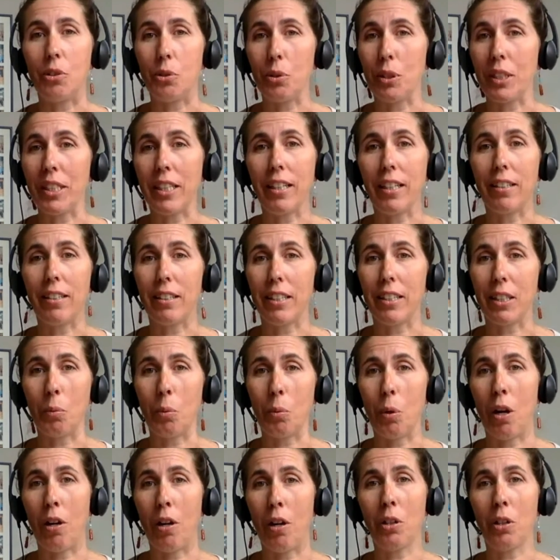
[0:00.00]
drinking
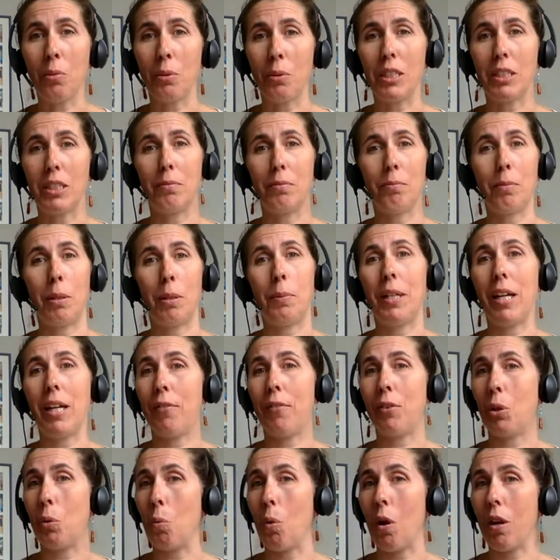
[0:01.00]
clean water, which maybe
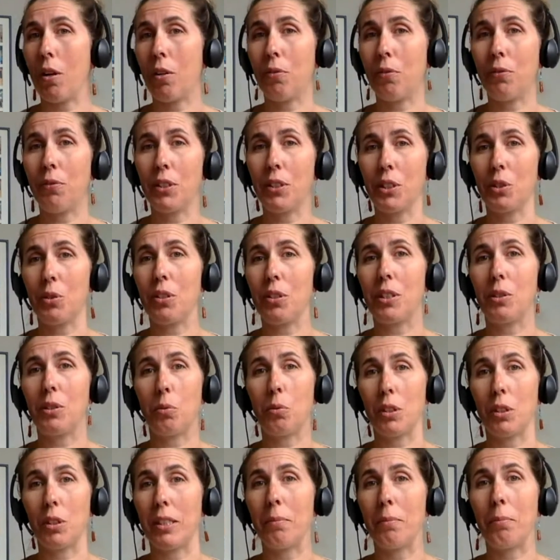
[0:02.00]
having a water filter is a
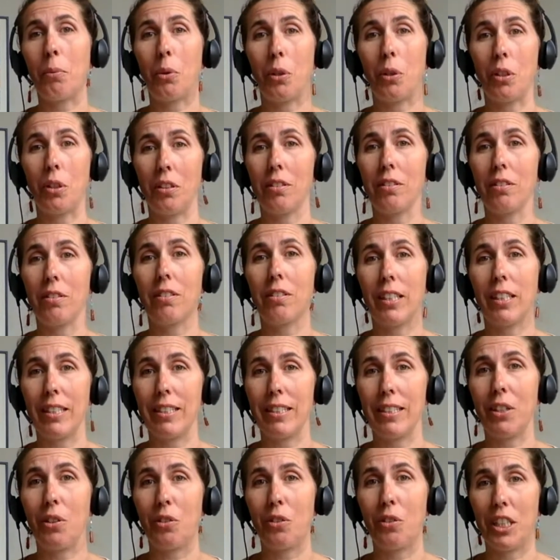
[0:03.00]
really important
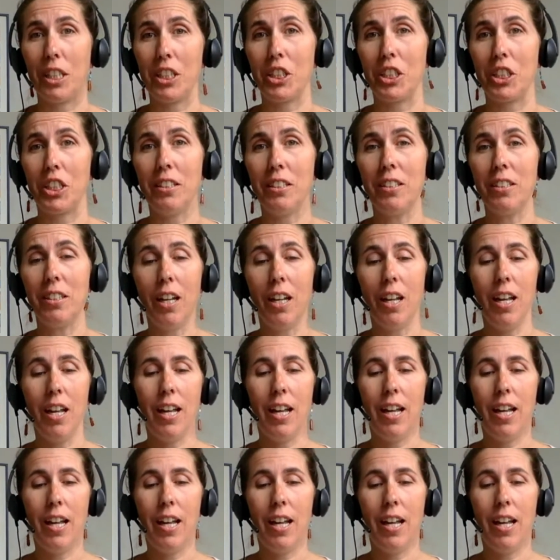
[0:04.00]
consideration.